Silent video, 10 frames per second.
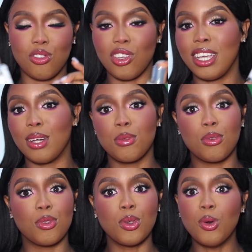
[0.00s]
and try out
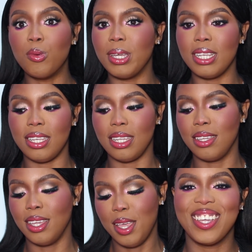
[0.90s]
so
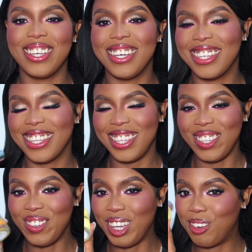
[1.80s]
many.
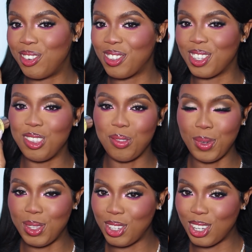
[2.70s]
You know I'm always going to
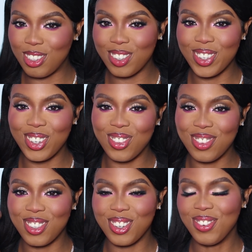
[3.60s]
put you onto the
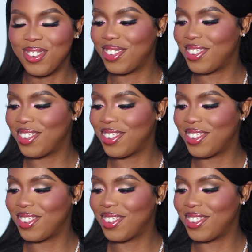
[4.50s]
good stuff.